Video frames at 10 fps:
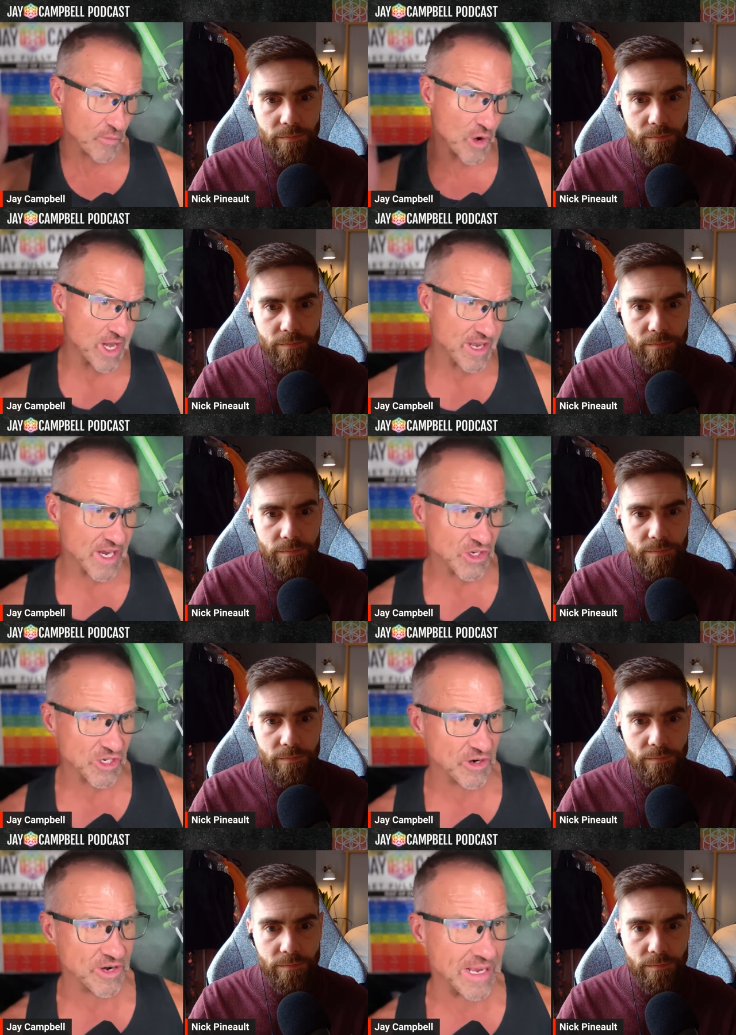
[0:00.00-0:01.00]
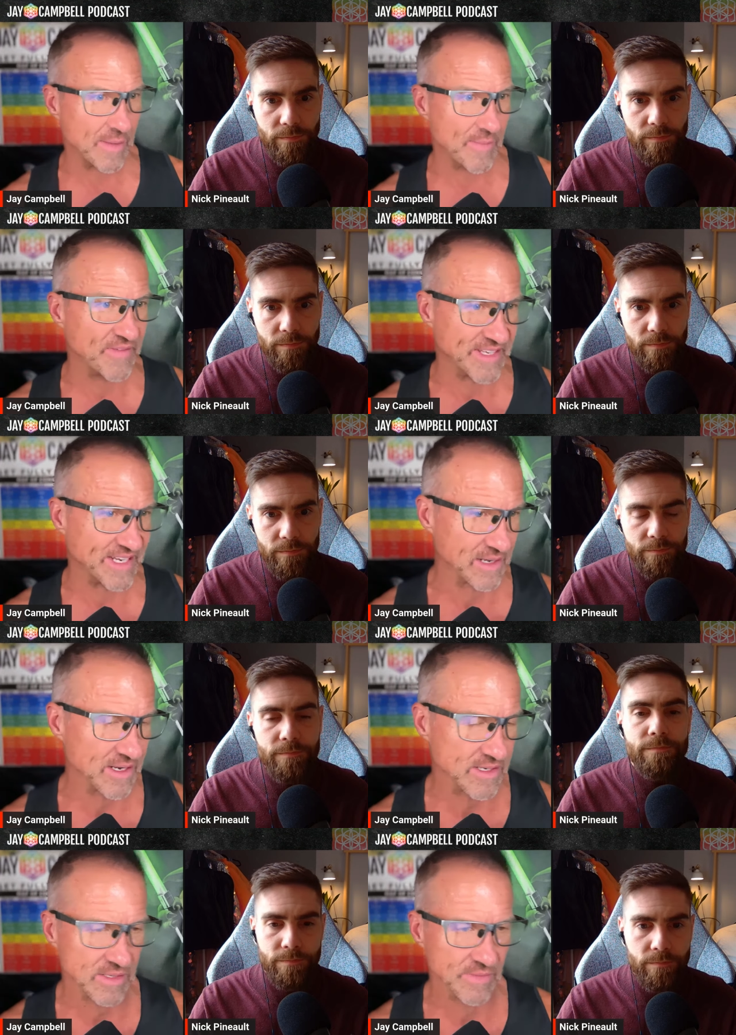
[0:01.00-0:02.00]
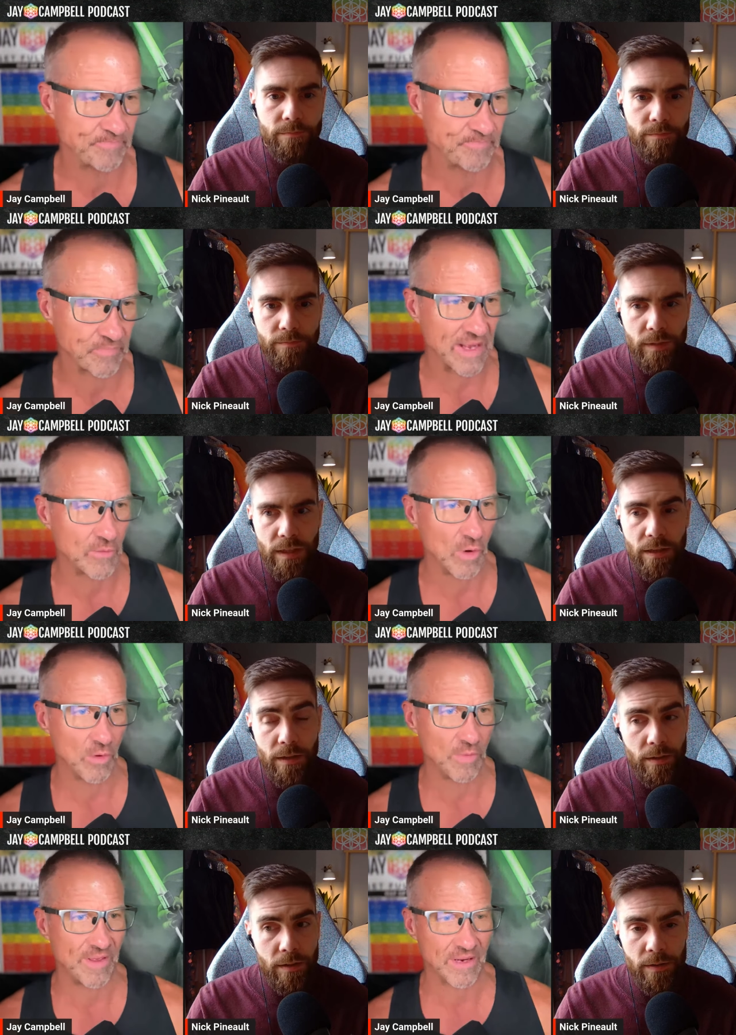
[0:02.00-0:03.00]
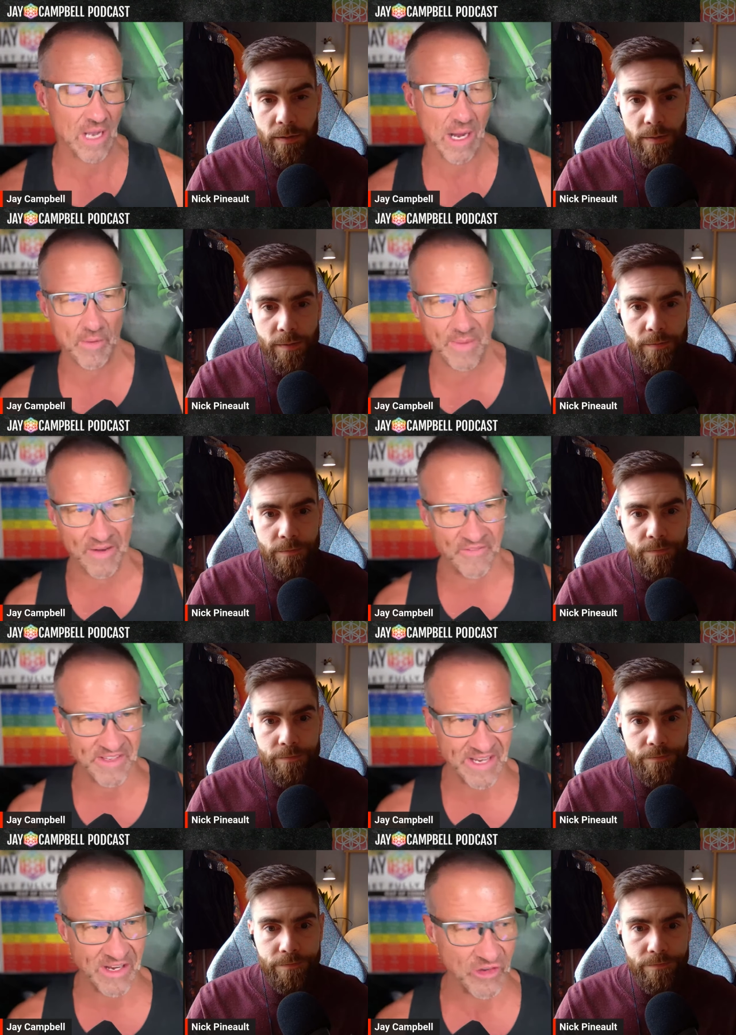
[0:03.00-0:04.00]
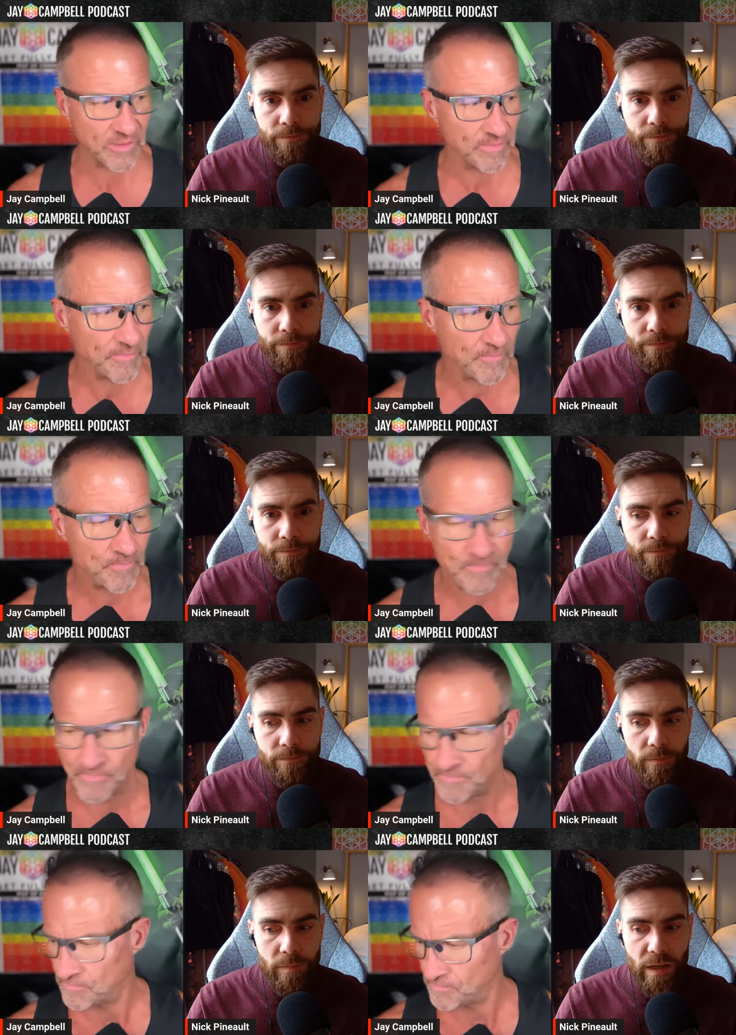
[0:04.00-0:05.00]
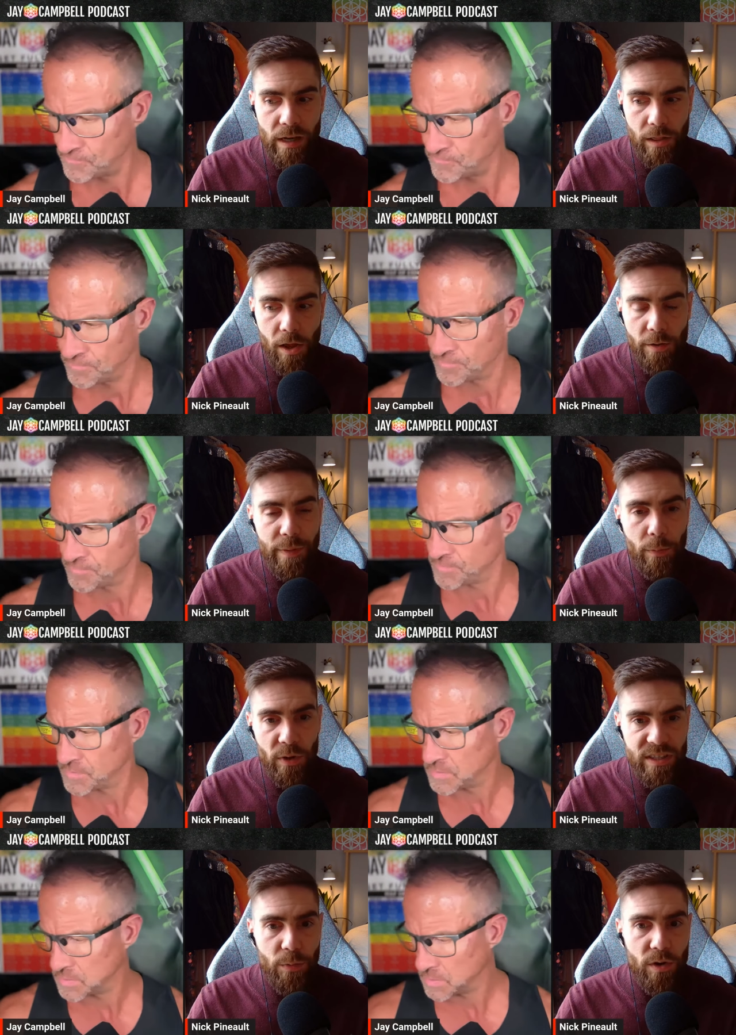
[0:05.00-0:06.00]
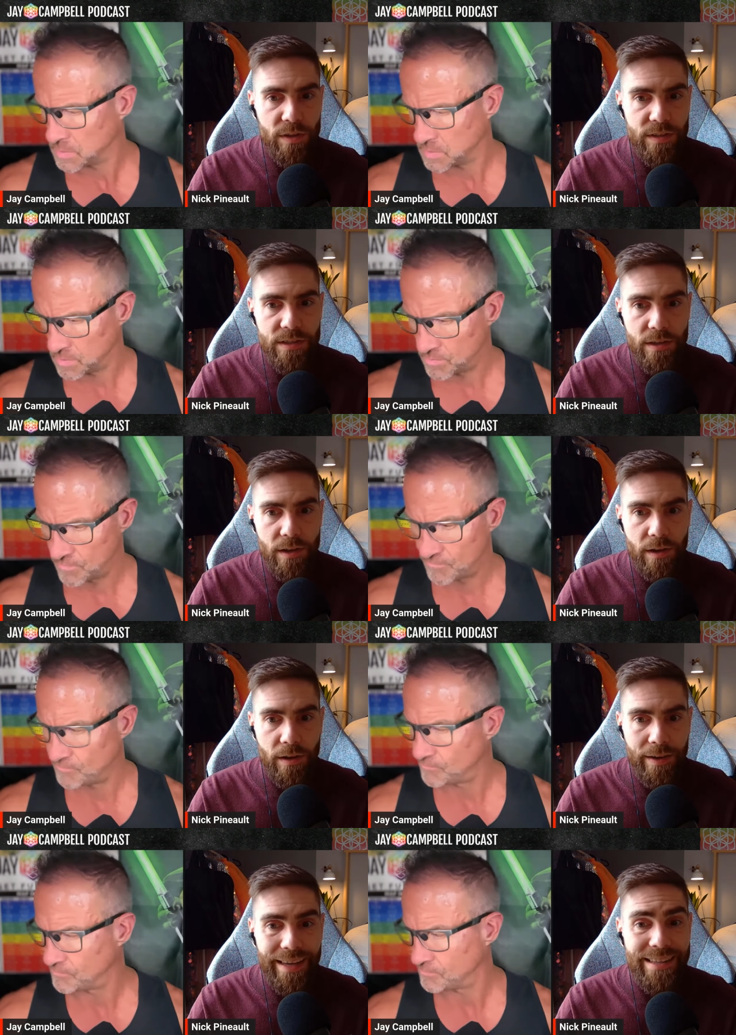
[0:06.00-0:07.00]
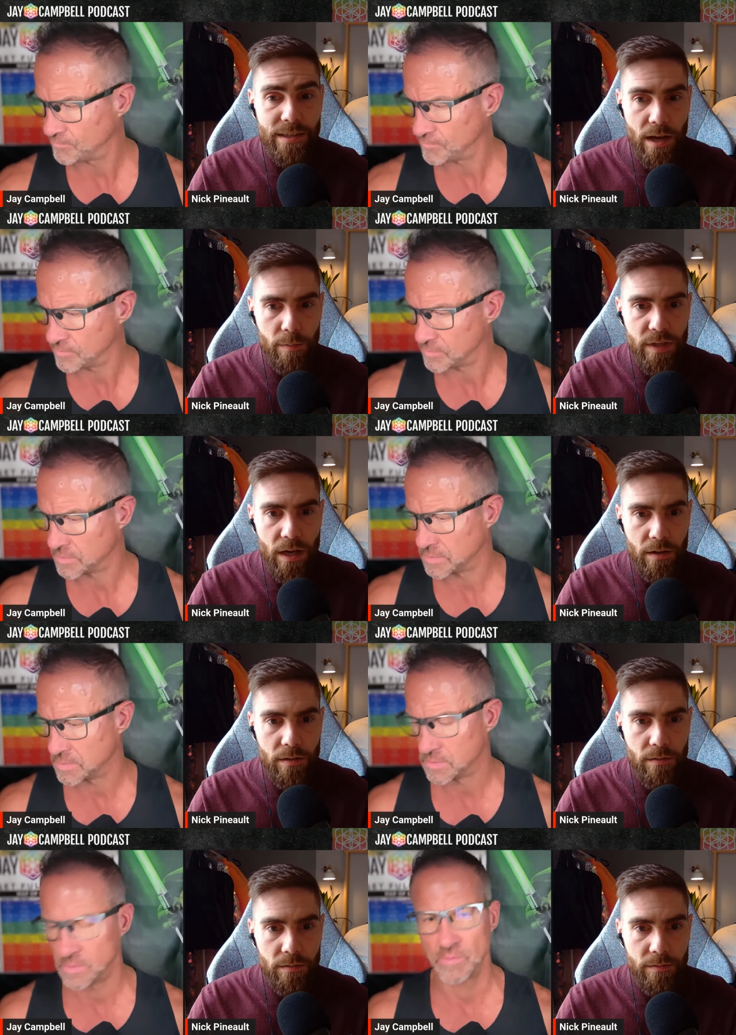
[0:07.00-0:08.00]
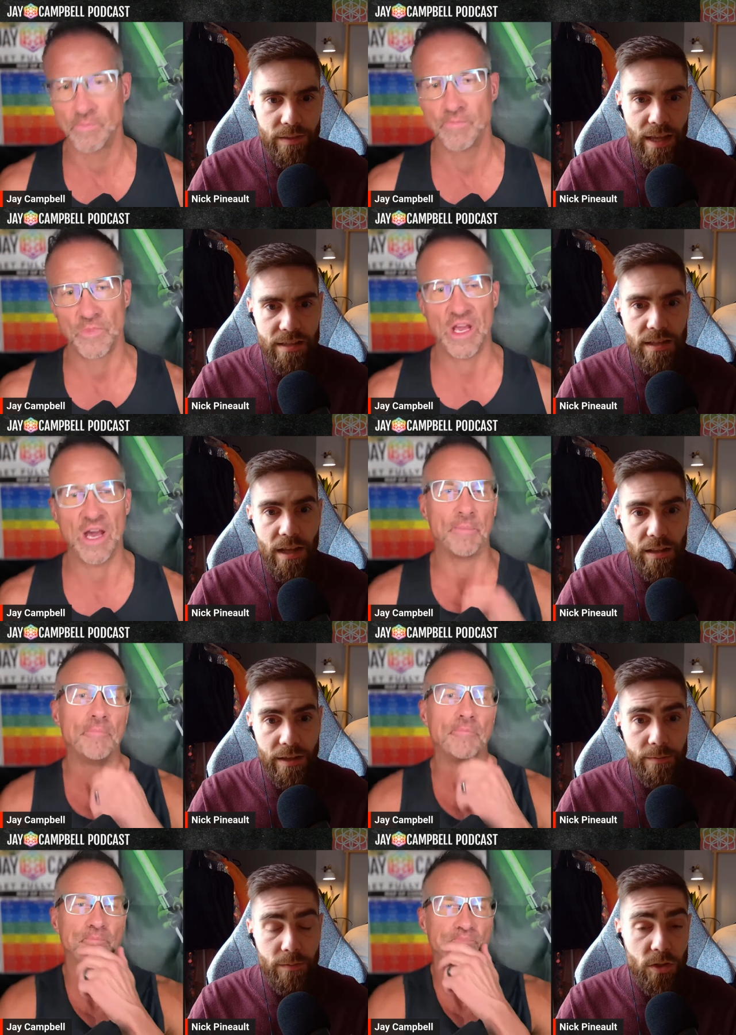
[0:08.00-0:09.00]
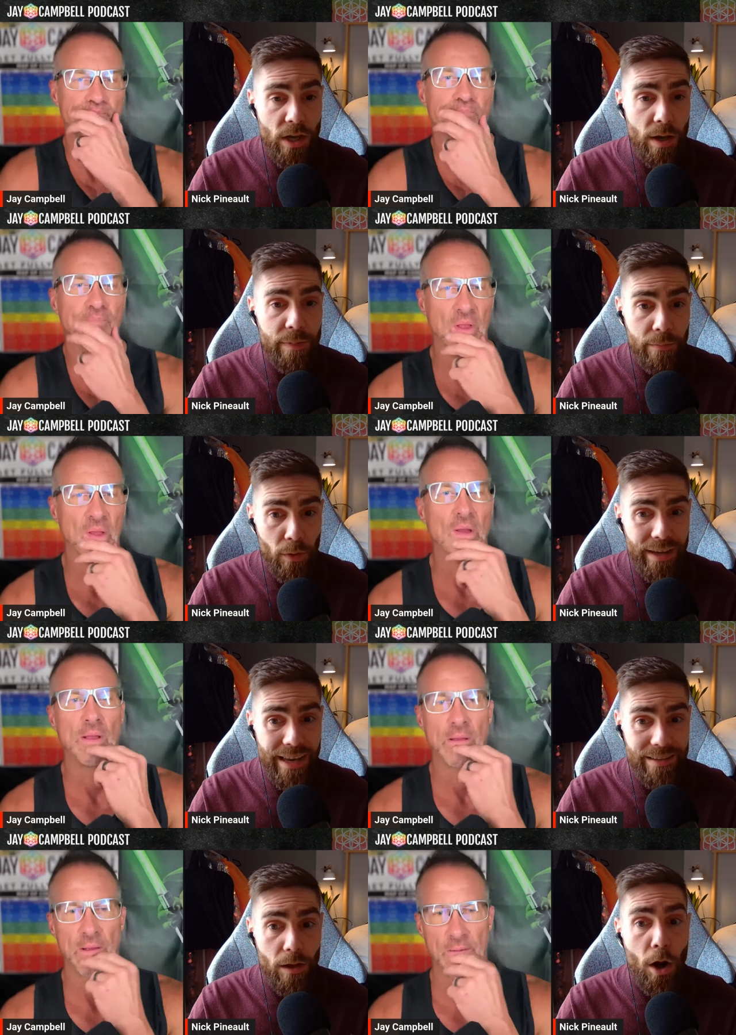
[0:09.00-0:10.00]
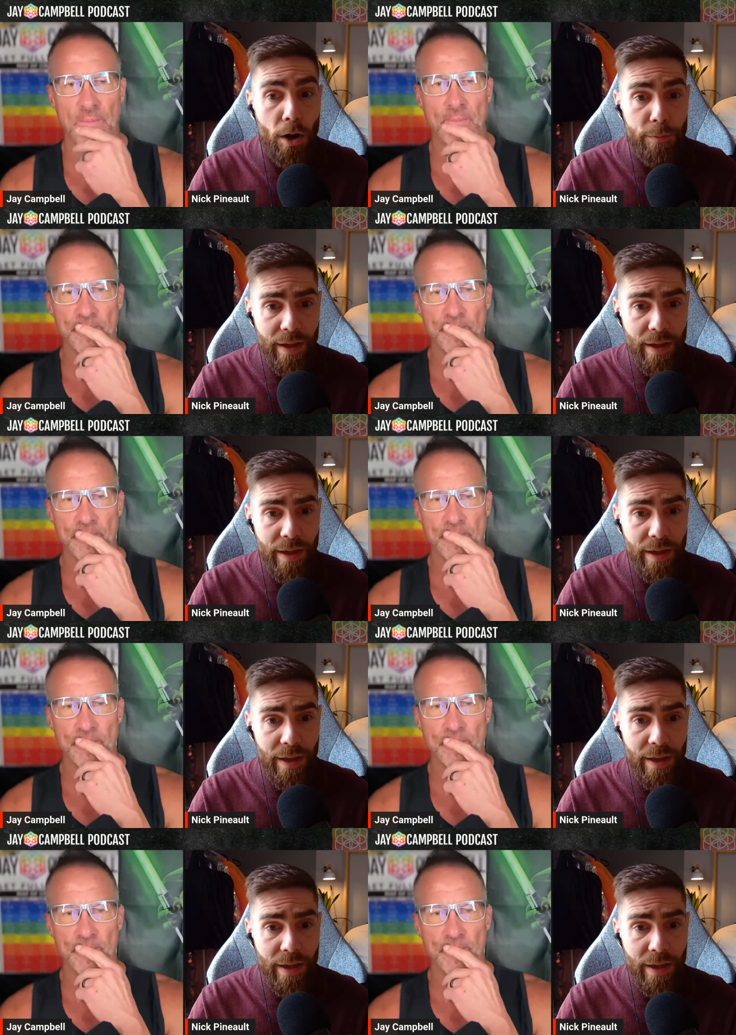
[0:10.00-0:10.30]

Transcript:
Speaker 1: radiation or EMF sickness? Like what would be the common manifestation?
Speaker 2: A lot of people experience uh, insomnia that's yeah. telling. Some people get heart